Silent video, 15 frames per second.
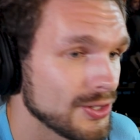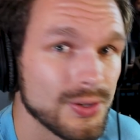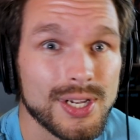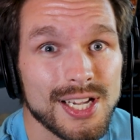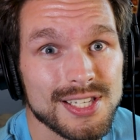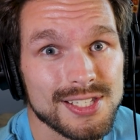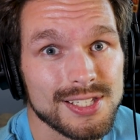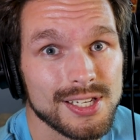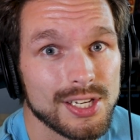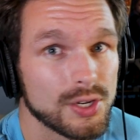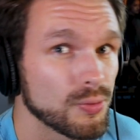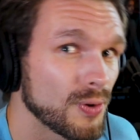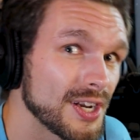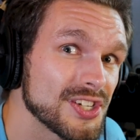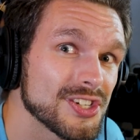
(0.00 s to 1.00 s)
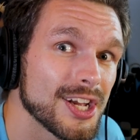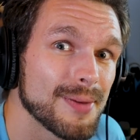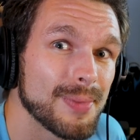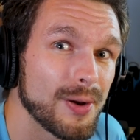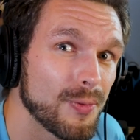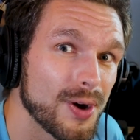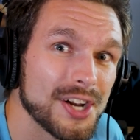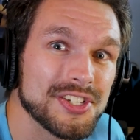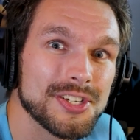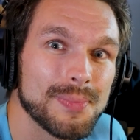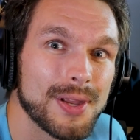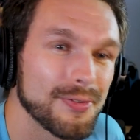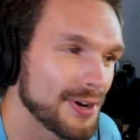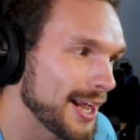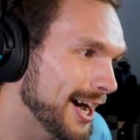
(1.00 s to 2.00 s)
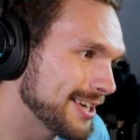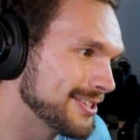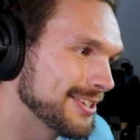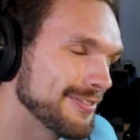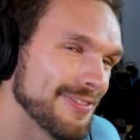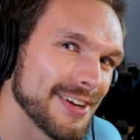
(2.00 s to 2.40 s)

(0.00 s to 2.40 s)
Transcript: You guys did a great job by watching me react to the